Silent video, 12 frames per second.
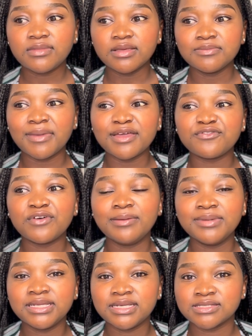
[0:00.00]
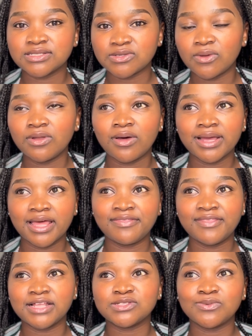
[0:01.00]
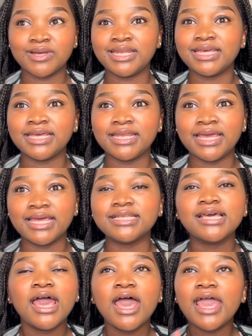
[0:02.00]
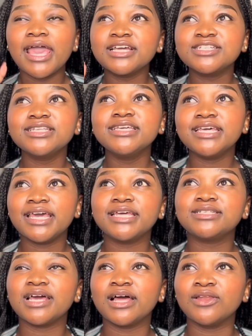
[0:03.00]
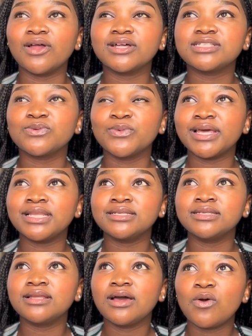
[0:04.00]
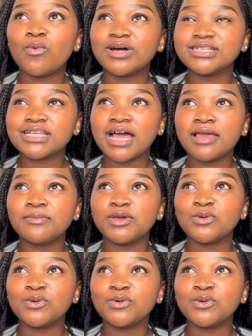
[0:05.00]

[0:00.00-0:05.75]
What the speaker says: my family in so long, and that's when it hit. Actually hit a lot when one time it